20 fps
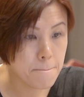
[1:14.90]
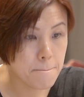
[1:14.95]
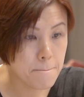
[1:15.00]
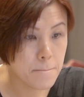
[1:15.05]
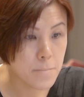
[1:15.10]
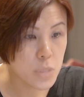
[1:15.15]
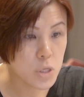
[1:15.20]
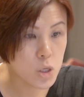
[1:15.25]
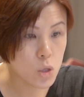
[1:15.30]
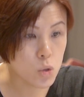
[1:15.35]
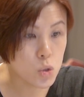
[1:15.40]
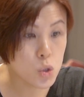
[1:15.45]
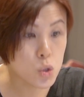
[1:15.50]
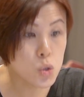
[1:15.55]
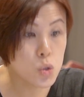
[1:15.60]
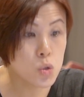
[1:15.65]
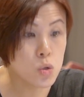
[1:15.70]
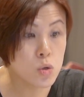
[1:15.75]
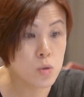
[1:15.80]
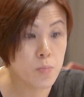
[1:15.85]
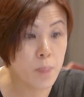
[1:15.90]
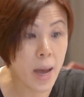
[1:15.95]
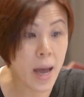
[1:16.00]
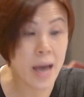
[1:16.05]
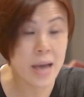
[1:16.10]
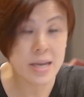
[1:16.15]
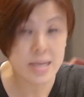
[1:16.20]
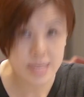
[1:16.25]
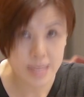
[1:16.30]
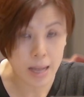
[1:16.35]
So 2
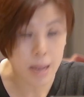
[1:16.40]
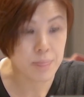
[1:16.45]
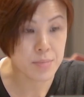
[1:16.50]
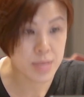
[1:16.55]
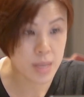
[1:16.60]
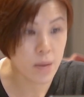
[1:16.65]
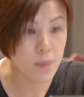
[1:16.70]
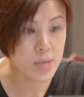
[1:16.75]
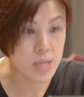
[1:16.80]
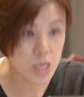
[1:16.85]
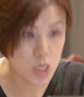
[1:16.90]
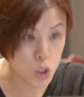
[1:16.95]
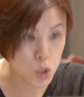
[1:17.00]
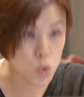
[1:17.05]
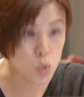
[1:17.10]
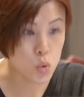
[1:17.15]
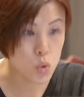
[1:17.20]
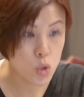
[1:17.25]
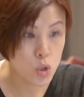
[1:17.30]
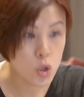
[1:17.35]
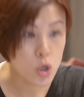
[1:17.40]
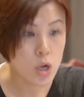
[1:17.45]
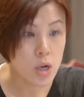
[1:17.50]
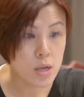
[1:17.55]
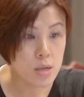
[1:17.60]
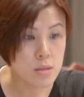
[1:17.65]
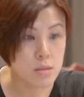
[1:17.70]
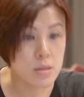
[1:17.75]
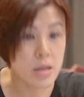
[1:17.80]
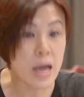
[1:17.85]
pi times 72.
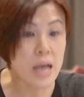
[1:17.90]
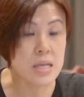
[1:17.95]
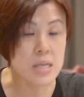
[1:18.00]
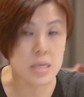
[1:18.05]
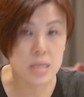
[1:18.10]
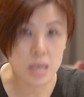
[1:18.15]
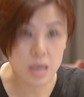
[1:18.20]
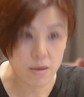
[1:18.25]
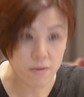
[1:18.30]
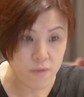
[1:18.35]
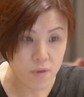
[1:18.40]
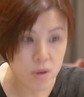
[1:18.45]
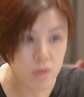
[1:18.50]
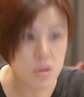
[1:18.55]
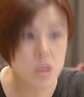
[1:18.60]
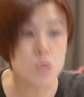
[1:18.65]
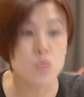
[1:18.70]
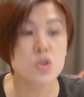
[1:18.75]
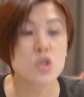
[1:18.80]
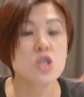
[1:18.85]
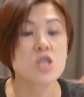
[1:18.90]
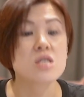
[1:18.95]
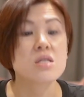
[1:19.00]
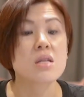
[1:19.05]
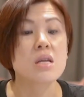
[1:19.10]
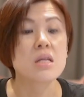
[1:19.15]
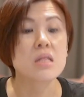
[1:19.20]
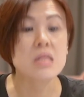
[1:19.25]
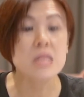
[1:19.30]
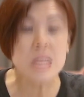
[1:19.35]
That is the circumference, which is
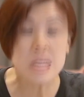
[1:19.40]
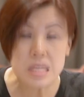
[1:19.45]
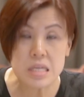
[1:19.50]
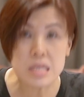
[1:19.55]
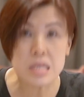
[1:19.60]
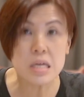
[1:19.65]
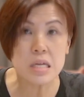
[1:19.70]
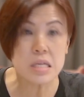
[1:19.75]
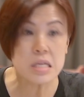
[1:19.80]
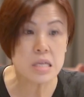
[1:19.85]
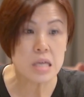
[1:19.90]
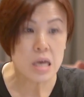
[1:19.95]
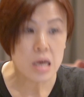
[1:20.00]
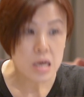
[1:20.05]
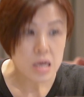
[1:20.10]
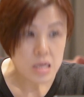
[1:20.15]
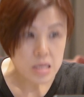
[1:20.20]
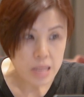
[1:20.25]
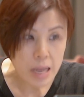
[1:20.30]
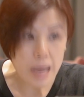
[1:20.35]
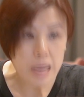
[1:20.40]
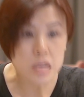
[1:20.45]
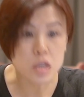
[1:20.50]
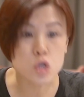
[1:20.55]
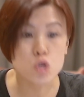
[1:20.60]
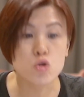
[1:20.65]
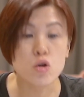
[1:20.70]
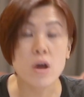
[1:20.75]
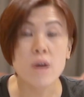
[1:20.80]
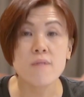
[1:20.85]
the distance that is
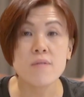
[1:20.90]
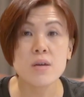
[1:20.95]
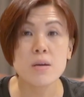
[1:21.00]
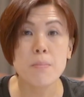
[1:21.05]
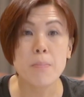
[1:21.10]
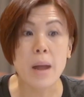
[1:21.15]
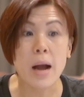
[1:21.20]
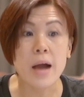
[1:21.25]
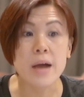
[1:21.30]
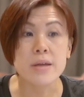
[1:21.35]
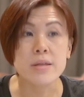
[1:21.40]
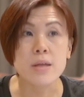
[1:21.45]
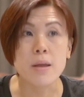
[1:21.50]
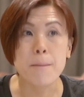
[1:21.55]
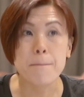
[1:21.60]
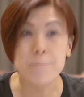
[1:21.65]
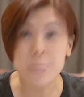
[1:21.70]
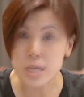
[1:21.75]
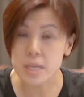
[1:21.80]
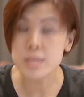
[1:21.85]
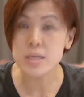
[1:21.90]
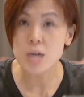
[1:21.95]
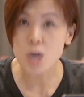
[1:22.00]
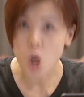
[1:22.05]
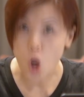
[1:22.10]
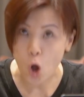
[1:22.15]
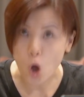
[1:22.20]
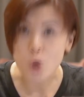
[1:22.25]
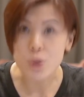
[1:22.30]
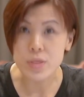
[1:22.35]
traveled by the
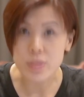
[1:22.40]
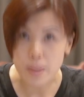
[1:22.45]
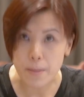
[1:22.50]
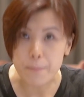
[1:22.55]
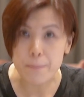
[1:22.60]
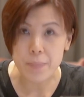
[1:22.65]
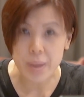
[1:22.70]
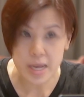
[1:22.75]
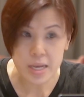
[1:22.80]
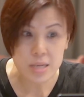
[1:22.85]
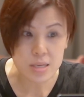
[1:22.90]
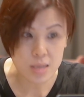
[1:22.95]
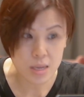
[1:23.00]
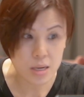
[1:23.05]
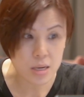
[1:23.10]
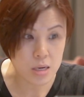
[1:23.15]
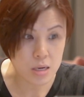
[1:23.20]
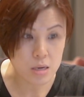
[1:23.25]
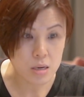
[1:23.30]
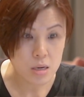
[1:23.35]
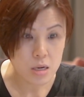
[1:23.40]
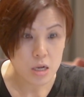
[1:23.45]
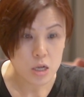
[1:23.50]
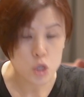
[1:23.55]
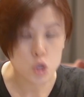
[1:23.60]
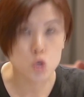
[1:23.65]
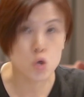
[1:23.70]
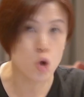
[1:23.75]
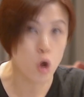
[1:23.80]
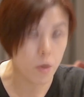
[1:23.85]
beetle on the big circle
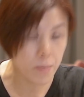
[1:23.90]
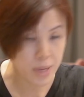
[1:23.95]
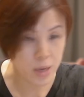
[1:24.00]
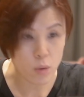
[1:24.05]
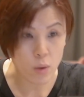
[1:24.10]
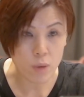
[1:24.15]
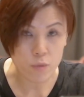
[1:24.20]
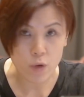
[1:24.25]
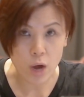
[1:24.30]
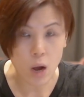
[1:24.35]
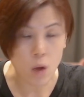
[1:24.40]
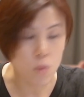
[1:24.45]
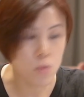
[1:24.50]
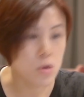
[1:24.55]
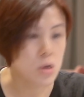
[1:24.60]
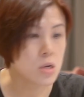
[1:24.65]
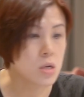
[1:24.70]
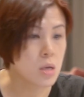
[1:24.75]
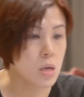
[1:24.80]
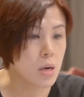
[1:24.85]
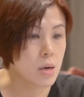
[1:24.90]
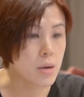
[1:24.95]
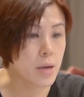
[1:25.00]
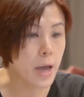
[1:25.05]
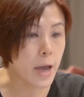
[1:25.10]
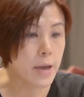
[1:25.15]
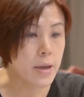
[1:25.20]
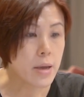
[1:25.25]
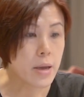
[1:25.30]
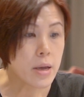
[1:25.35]
to complete one round.
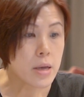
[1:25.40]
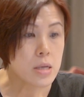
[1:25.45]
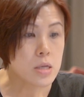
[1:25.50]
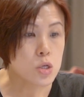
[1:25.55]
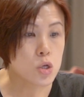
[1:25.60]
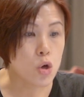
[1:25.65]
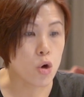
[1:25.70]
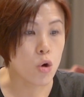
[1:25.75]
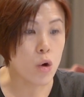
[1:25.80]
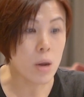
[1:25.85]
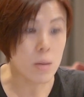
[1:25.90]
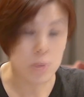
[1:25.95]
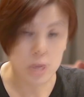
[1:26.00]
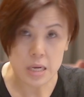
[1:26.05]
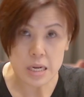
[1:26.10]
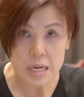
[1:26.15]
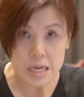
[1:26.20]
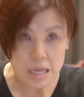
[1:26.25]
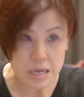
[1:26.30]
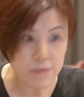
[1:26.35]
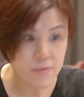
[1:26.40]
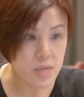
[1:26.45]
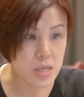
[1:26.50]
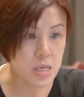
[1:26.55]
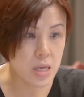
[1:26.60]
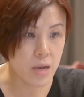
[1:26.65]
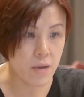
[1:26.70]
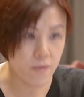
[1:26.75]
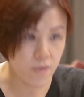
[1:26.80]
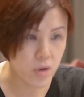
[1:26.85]
Okay, so I'm going to leave the
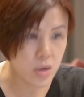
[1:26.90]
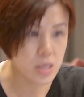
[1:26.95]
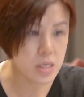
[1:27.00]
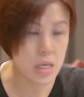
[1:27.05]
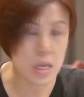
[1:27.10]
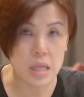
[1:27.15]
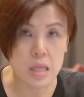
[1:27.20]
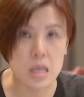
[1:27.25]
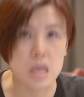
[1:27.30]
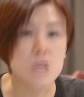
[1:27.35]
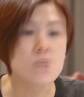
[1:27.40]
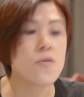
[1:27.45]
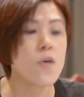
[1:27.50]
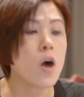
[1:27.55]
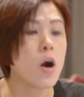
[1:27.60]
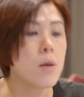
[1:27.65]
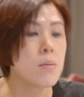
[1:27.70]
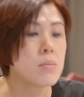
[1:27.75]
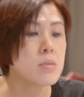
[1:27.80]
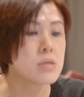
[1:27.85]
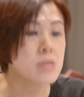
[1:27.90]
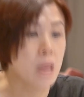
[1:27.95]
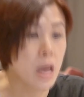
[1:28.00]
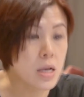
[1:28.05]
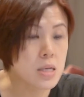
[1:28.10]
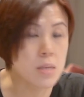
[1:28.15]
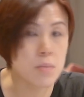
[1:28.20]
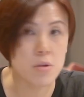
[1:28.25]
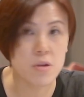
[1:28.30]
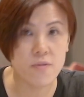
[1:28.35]
circumference in this form.
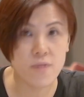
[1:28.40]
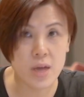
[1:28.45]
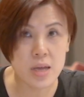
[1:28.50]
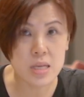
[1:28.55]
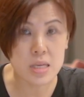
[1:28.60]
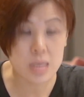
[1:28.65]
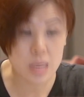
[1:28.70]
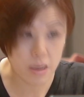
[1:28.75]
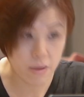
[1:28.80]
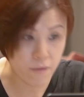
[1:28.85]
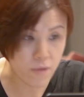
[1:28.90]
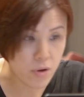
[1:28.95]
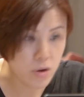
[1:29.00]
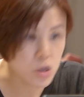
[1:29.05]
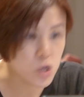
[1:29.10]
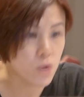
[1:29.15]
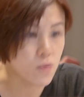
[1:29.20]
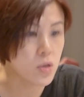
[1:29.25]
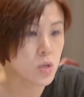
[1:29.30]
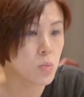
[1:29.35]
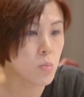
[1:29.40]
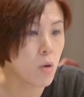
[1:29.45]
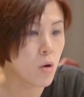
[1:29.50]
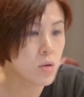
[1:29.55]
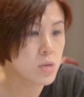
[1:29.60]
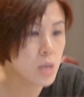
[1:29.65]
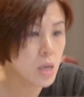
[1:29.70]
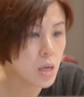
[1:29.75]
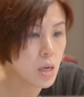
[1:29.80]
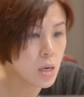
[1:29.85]
Next, I'm going to find the circumference of the small
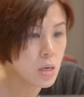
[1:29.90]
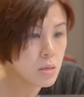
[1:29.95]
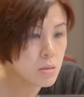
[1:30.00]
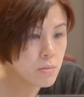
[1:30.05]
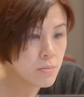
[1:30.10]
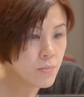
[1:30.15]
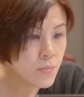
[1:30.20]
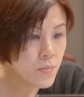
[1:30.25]
circle.